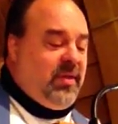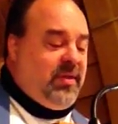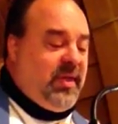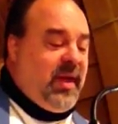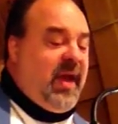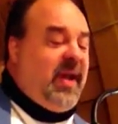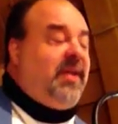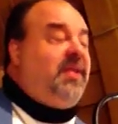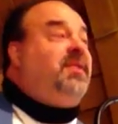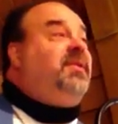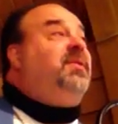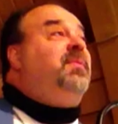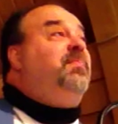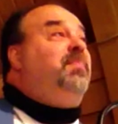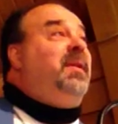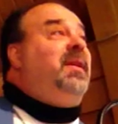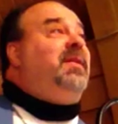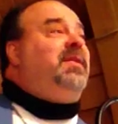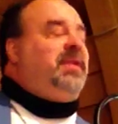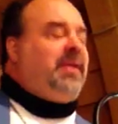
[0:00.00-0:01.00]
Thanks
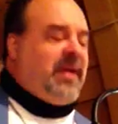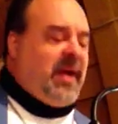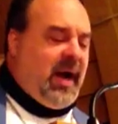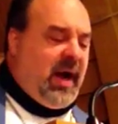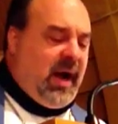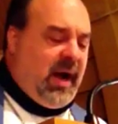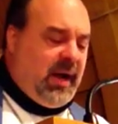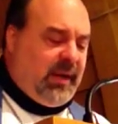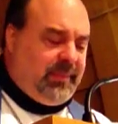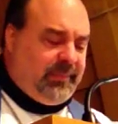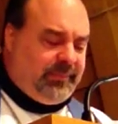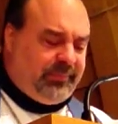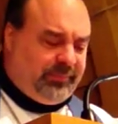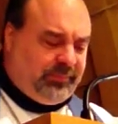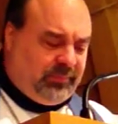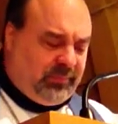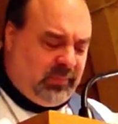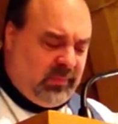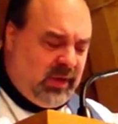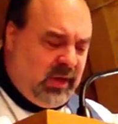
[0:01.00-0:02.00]
be to God.
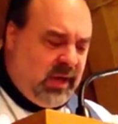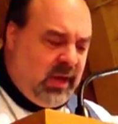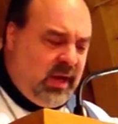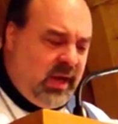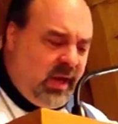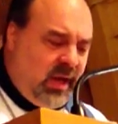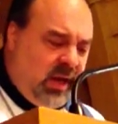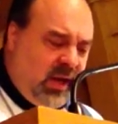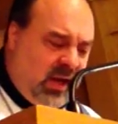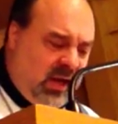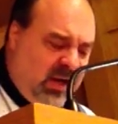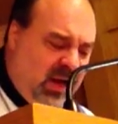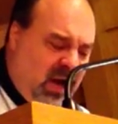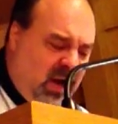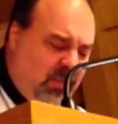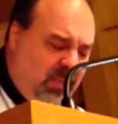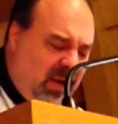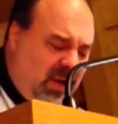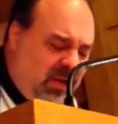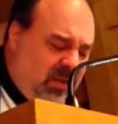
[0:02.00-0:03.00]
And
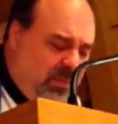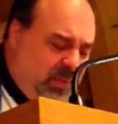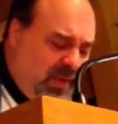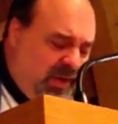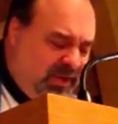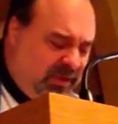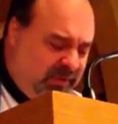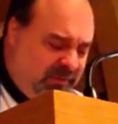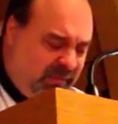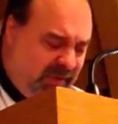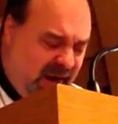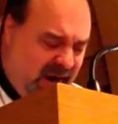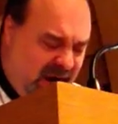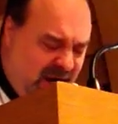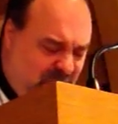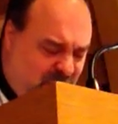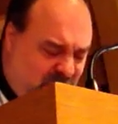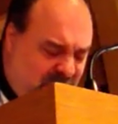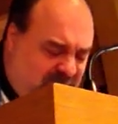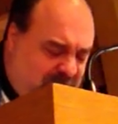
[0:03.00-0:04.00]
now may the peace of
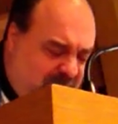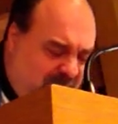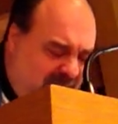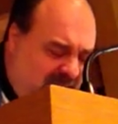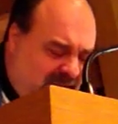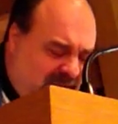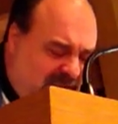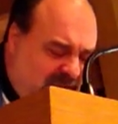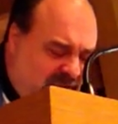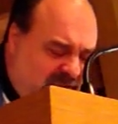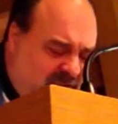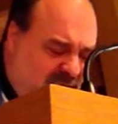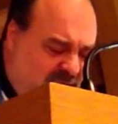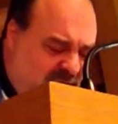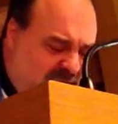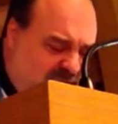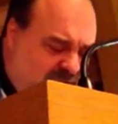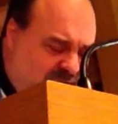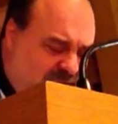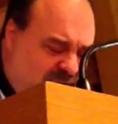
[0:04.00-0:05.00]
God, which passes
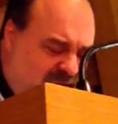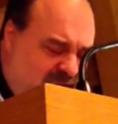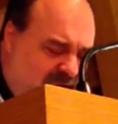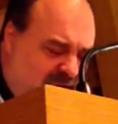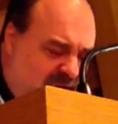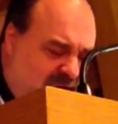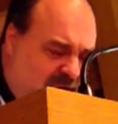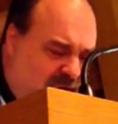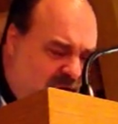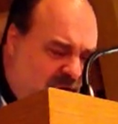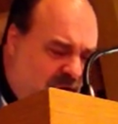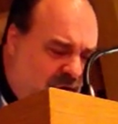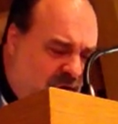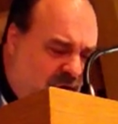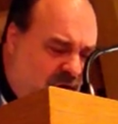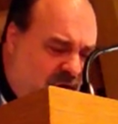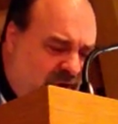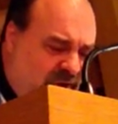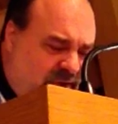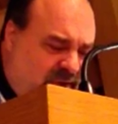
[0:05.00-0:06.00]
all understanding, guard our
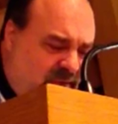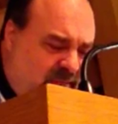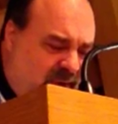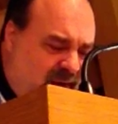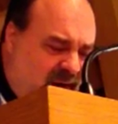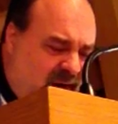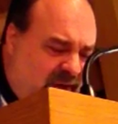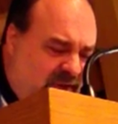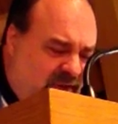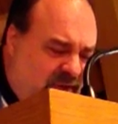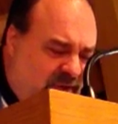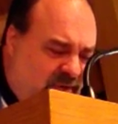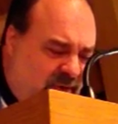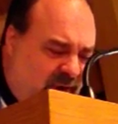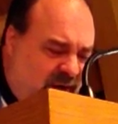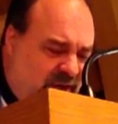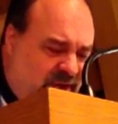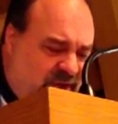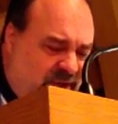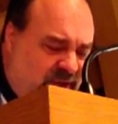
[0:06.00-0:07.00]
hearts and minds in
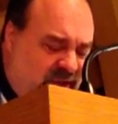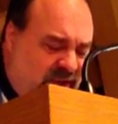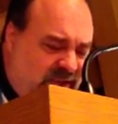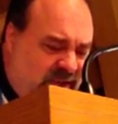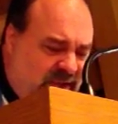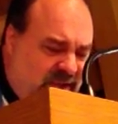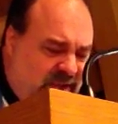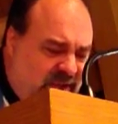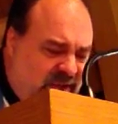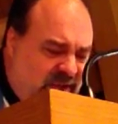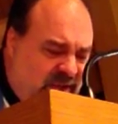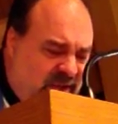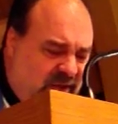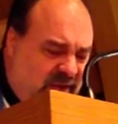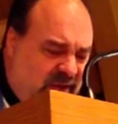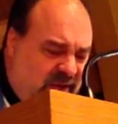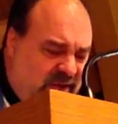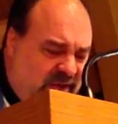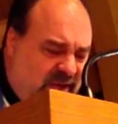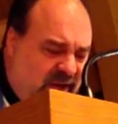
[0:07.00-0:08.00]
Christ Jesus
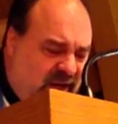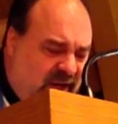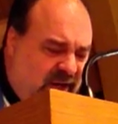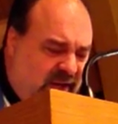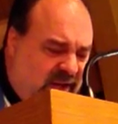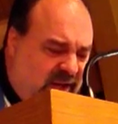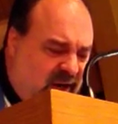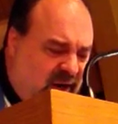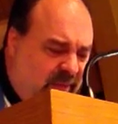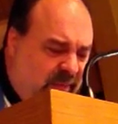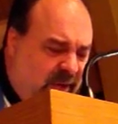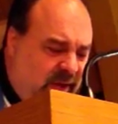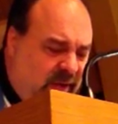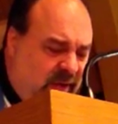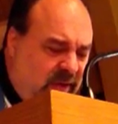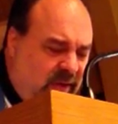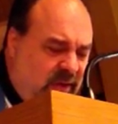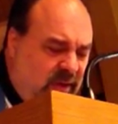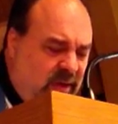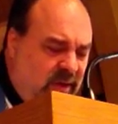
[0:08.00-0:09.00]
until his second coming.
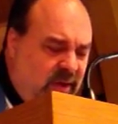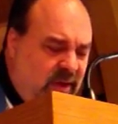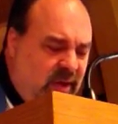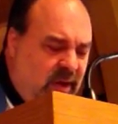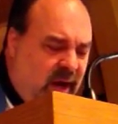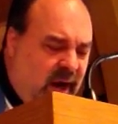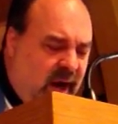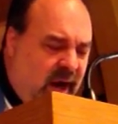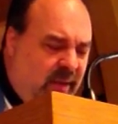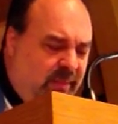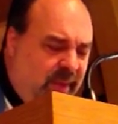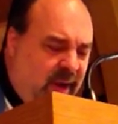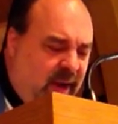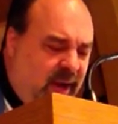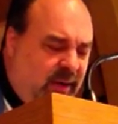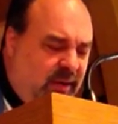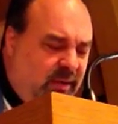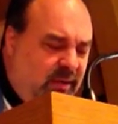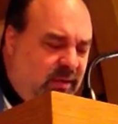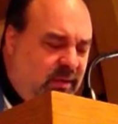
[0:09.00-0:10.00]

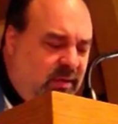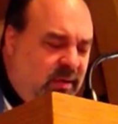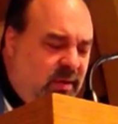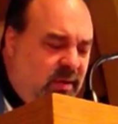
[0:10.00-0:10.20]
Amen.